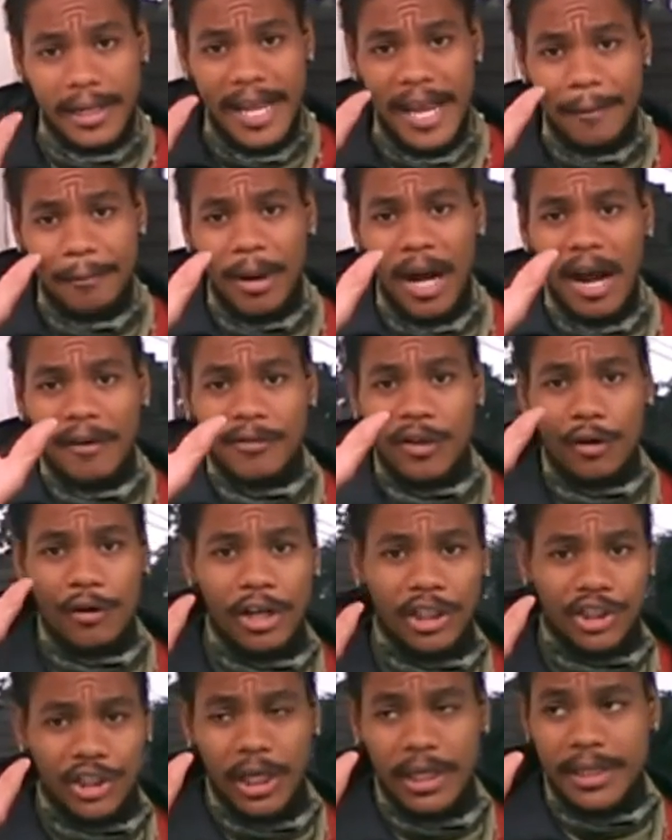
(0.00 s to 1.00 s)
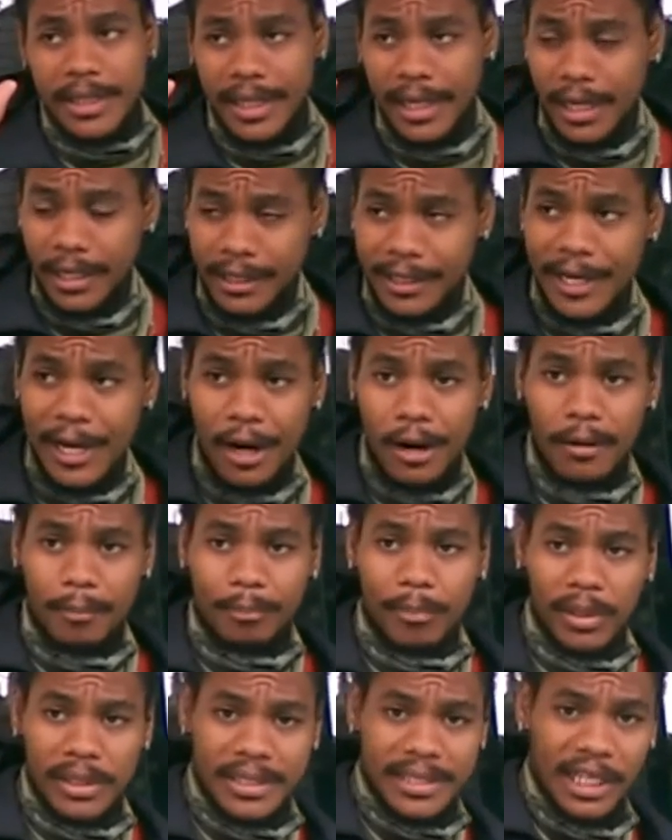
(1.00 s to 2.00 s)
Them have the riches in
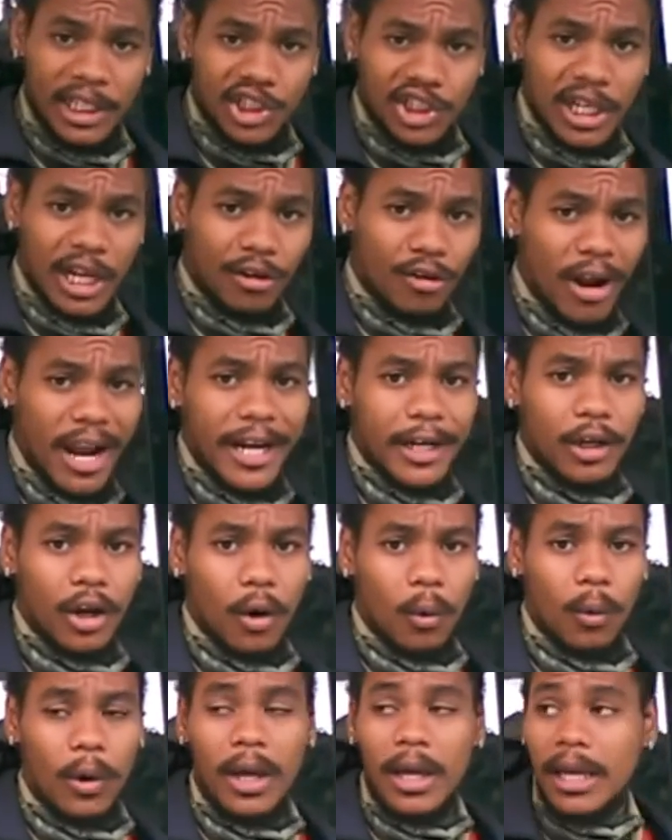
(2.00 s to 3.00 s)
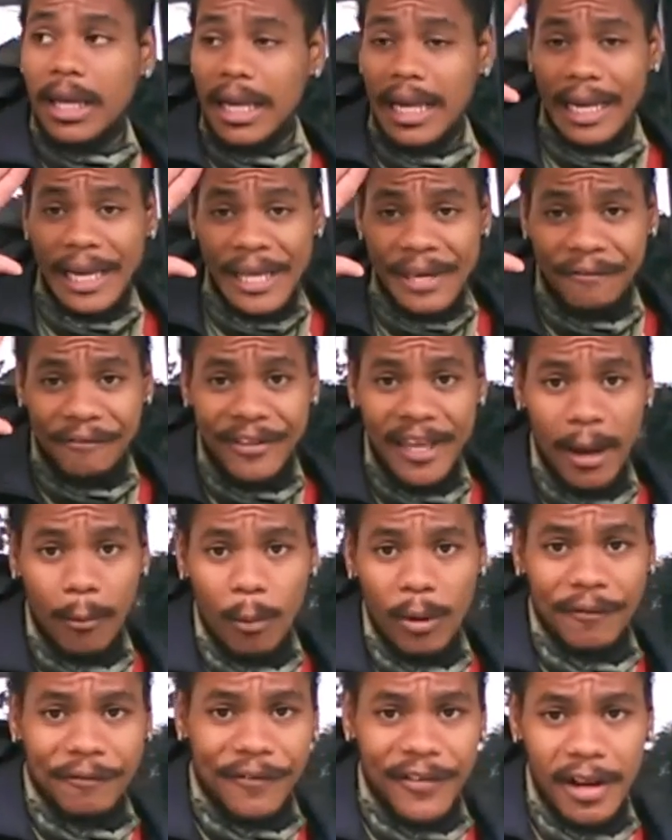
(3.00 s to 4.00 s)
their possession right now. Leave
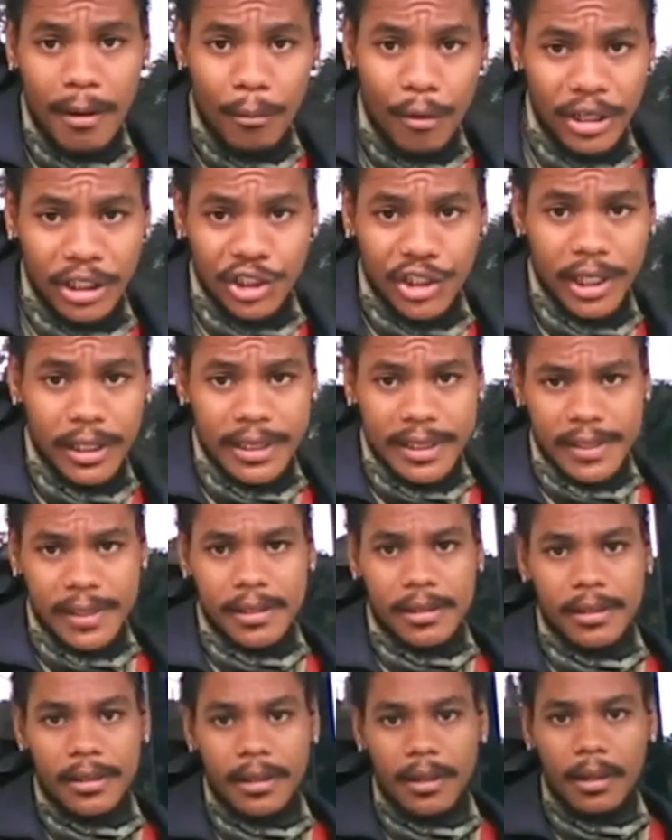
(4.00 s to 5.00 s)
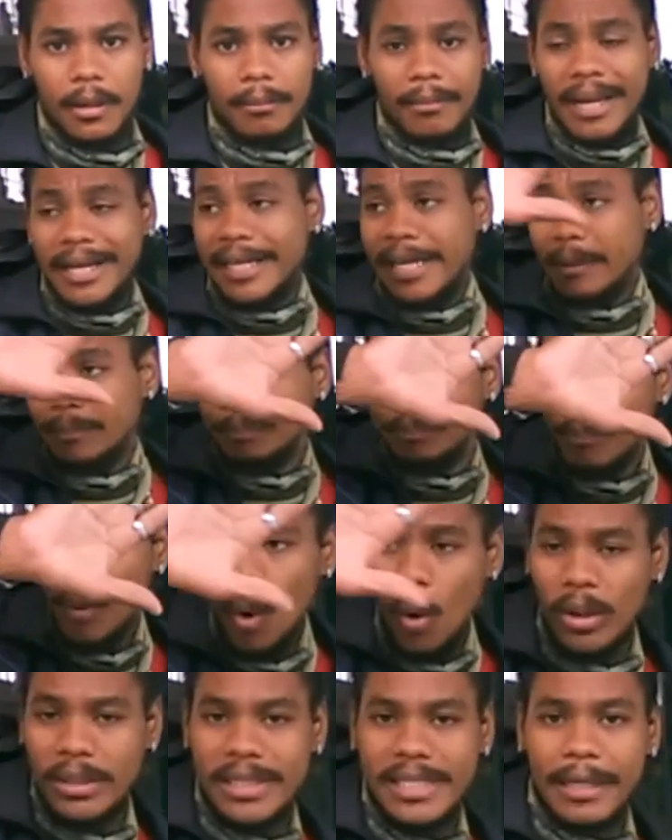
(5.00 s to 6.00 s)
them with freedom riches. Make them
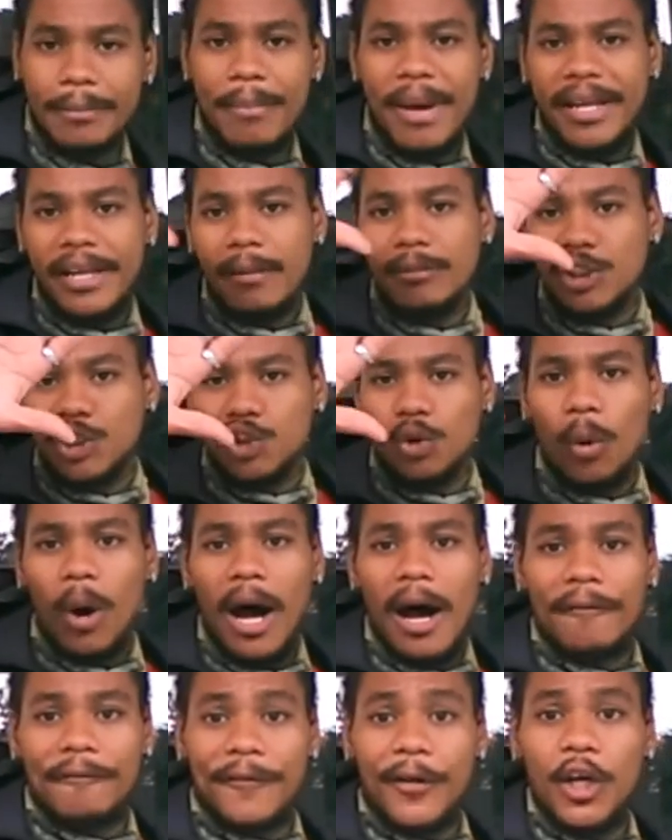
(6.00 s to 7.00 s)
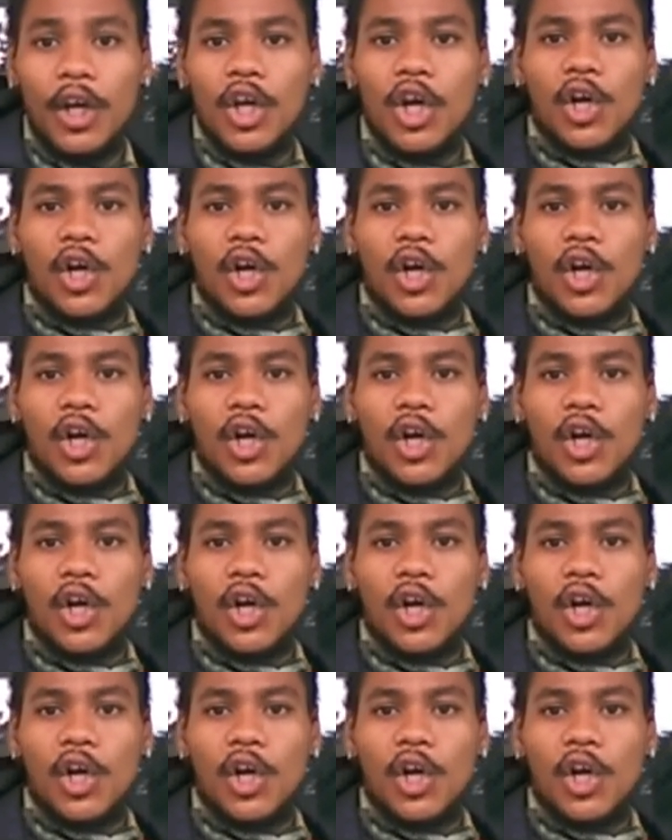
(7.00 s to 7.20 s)
boast and make them show off.